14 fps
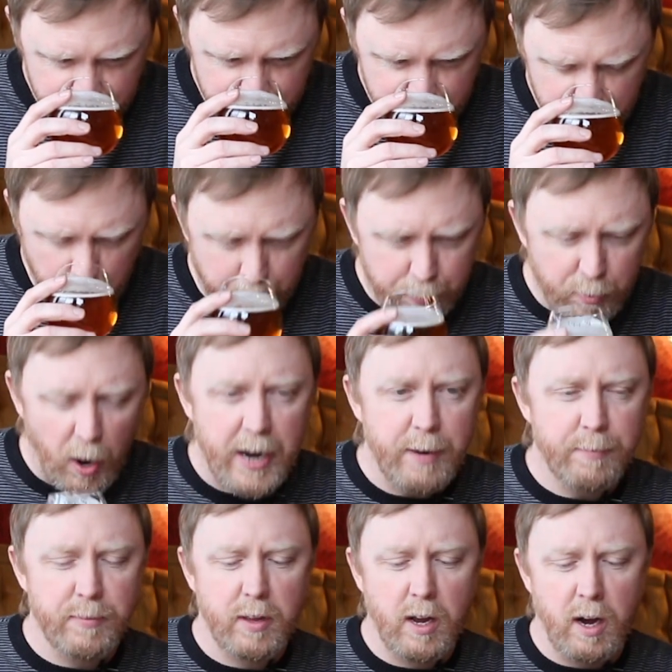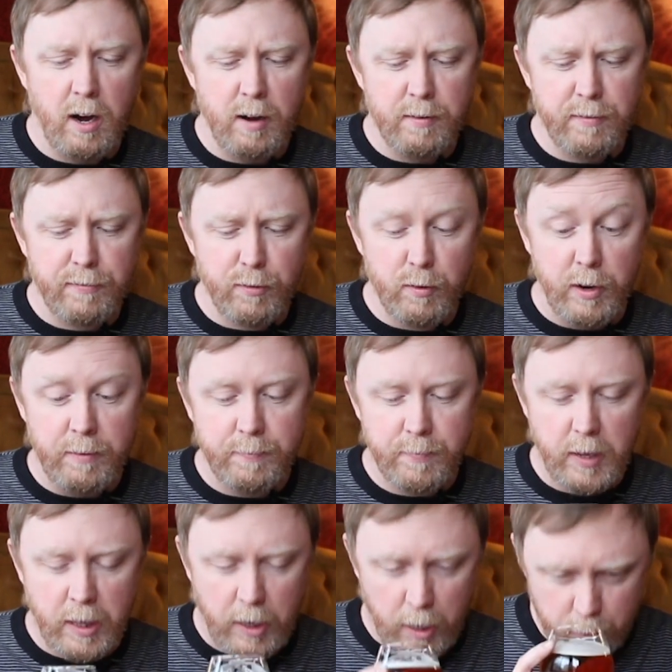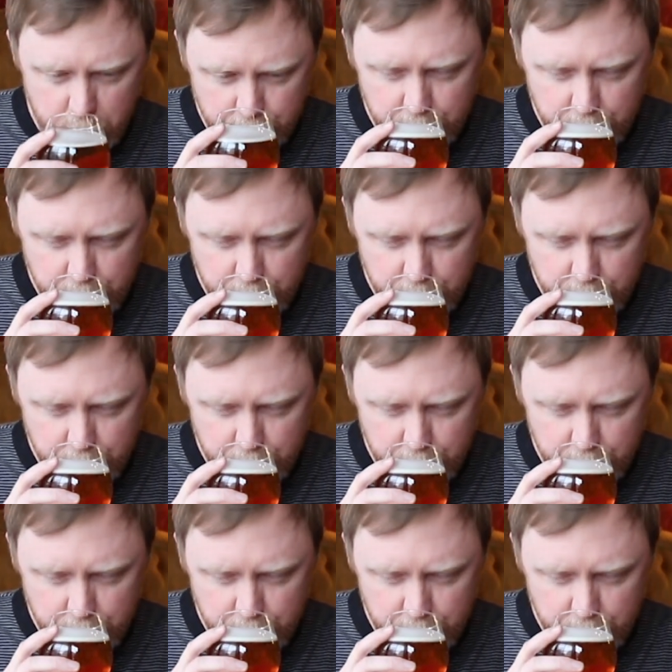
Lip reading: The bright fruity in the nose.